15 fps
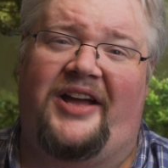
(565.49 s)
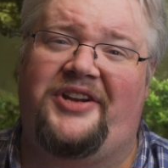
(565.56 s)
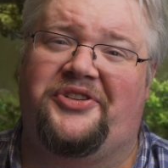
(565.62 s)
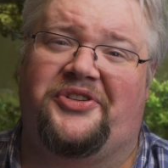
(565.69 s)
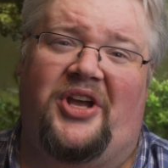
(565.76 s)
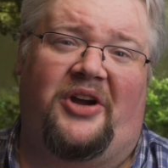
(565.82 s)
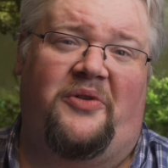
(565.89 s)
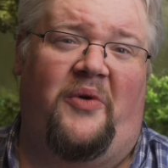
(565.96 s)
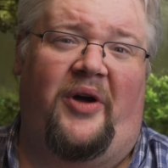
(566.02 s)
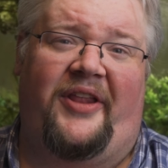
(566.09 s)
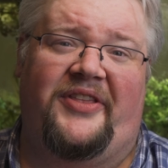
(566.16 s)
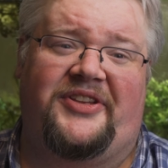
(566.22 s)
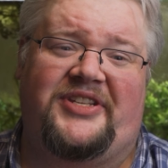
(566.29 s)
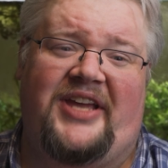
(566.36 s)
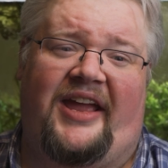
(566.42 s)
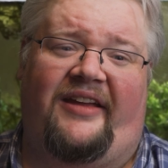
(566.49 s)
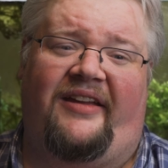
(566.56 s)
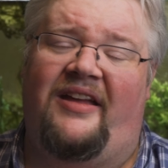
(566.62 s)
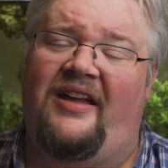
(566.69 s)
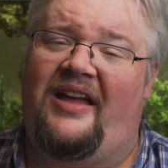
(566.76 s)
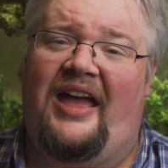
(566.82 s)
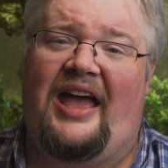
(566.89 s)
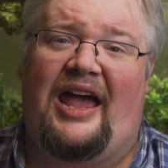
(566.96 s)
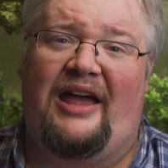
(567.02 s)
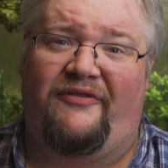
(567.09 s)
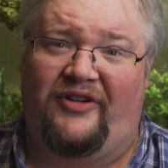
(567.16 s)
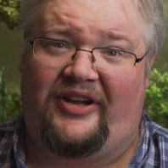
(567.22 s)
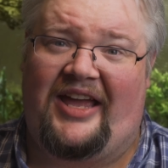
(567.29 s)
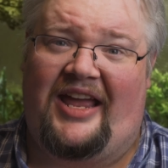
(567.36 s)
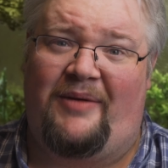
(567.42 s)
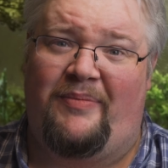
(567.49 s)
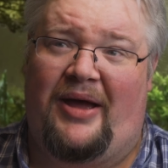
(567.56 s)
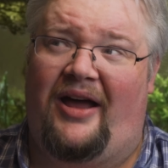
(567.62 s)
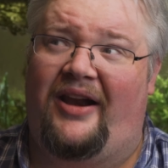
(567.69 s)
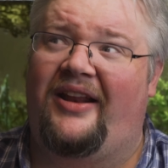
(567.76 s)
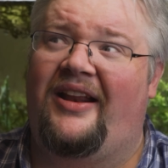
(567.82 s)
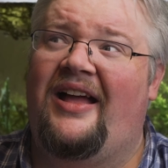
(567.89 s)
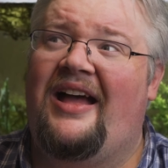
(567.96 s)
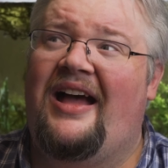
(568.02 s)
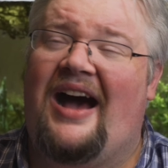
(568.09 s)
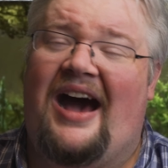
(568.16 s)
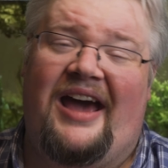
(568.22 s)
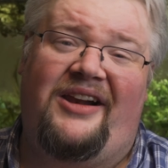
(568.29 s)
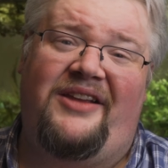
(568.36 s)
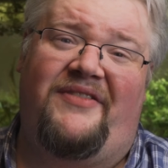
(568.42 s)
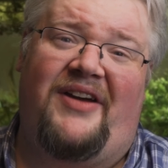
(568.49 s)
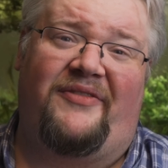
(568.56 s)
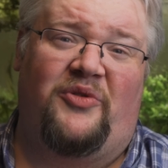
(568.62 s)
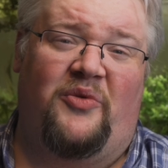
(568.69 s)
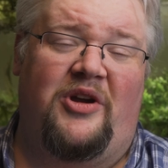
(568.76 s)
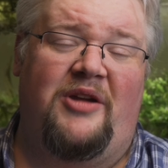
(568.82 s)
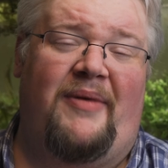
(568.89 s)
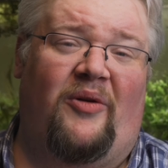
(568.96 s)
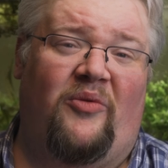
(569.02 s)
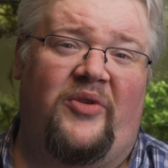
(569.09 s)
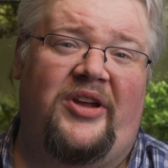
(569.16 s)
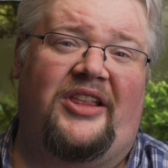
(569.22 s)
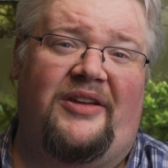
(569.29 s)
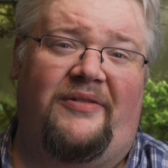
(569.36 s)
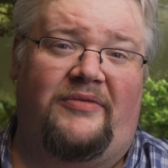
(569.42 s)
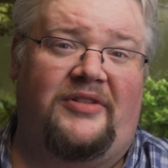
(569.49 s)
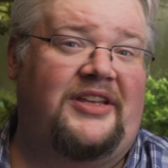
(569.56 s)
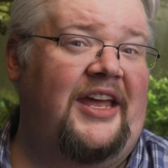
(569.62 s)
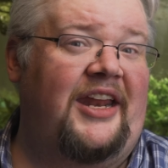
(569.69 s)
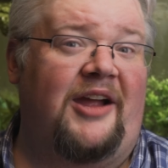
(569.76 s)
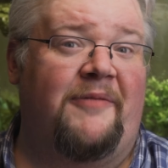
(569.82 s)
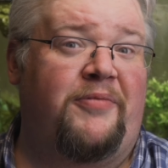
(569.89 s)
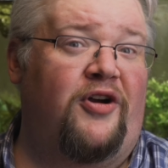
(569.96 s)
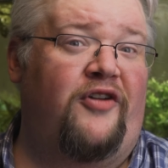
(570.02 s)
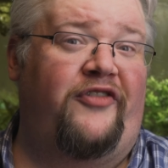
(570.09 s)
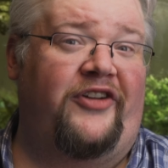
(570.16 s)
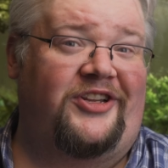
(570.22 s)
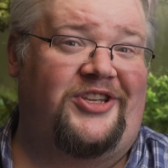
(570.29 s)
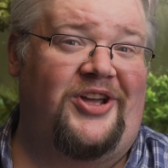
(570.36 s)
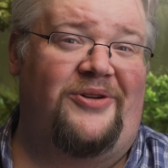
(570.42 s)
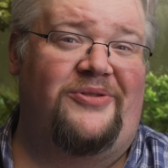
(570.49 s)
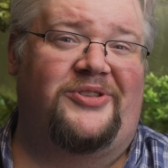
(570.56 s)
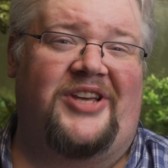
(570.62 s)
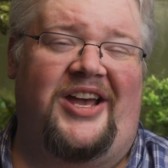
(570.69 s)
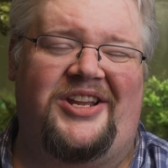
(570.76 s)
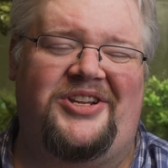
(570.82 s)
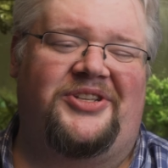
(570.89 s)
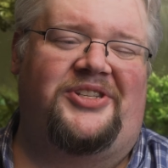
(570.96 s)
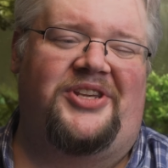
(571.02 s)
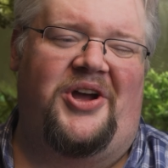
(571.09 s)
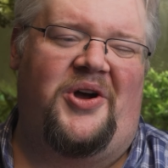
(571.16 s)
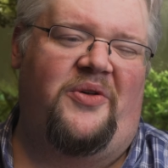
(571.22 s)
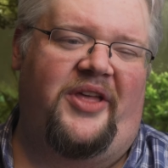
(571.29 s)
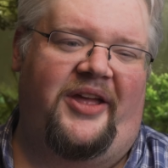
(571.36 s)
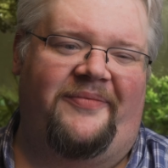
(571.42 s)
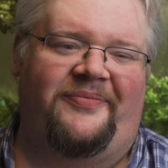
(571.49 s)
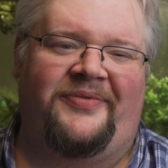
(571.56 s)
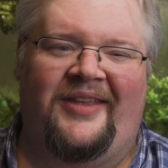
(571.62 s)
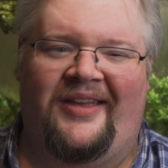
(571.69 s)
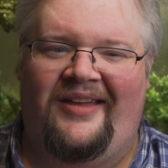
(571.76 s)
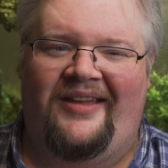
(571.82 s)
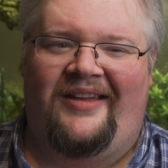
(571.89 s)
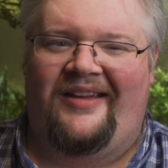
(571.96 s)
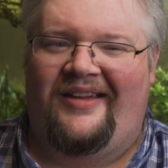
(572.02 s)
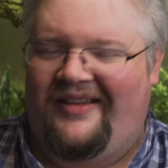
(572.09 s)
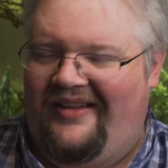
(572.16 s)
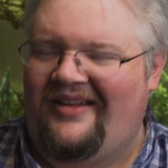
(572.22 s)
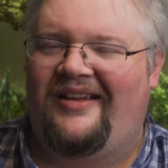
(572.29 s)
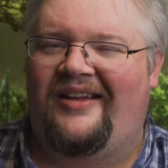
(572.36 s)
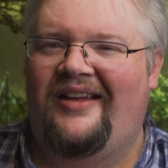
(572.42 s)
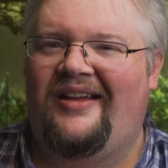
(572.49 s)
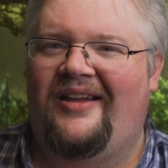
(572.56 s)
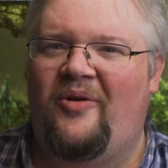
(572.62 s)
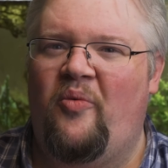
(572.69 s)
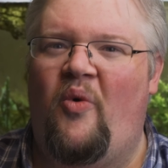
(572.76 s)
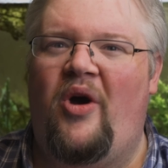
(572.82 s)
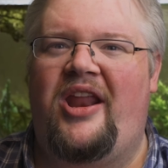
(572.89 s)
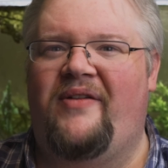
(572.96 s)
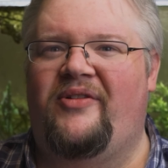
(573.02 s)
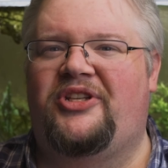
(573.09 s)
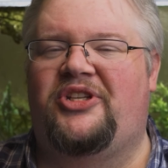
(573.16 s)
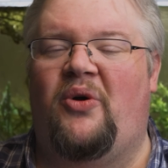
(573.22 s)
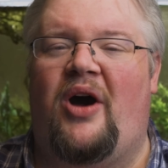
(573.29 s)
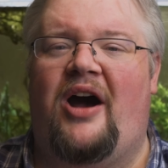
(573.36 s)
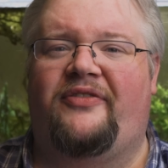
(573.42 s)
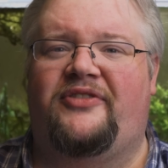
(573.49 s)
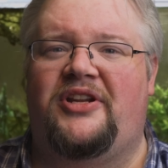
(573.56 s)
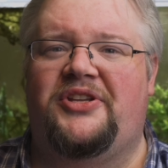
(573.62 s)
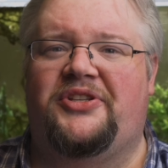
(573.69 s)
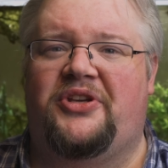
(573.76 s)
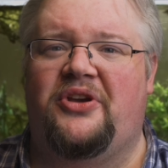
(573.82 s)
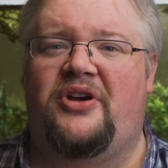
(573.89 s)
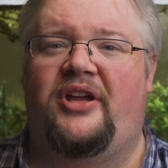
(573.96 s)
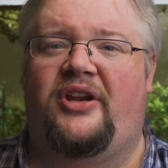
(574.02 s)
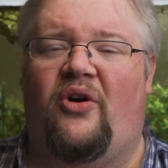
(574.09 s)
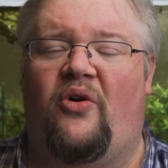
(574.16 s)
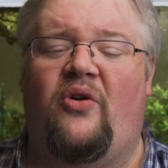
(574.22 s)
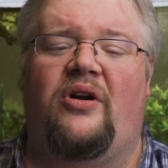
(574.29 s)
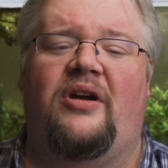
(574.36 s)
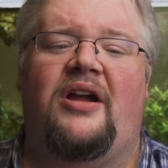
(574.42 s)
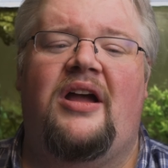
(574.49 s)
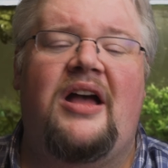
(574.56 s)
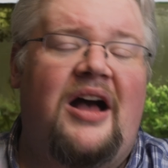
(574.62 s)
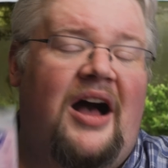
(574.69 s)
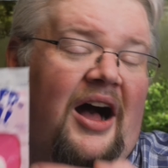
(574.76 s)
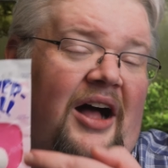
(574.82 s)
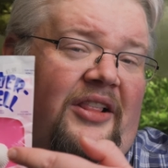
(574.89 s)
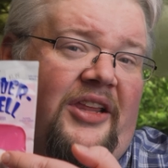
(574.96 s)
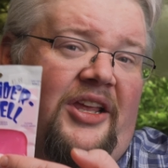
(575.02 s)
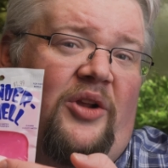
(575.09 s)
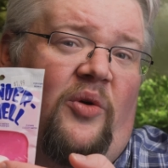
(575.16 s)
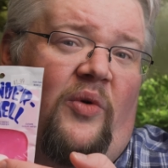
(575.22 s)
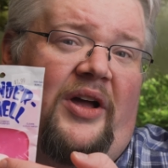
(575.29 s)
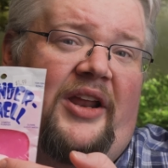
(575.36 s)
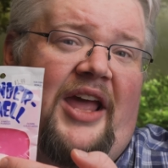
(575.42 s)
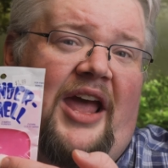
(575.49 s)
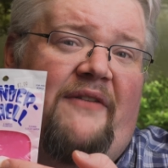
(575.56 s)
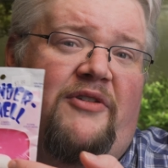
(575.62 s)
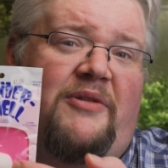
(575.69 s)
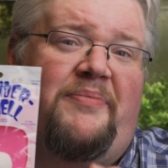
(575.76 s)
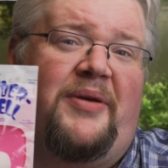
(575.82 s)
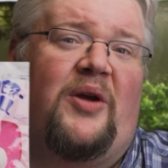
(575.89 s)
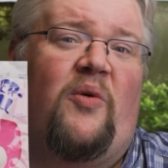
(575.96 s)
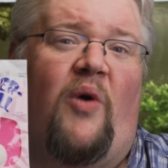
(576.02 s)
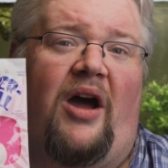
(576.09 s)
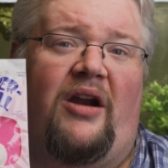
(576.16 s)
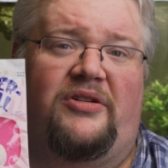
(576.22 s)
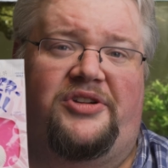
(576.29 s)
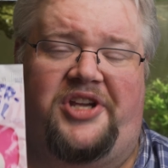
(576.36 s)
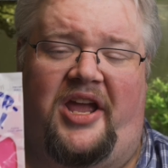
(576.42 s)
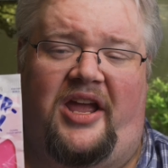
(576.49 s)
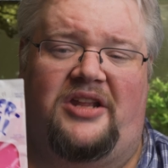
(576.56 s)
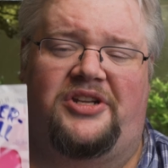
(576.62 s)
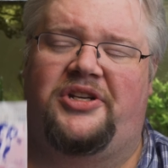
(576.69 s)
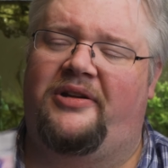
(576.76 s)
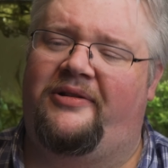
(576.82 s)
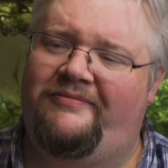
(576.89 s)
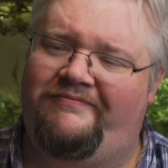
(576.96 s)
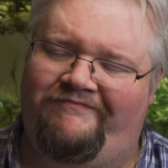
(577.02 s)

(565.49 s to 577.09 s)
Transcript: I just huck one in the tank and forget about it. I don't even have to worry about really getting a perfect dose. I just know that one every so often is good, or a little one every big water change.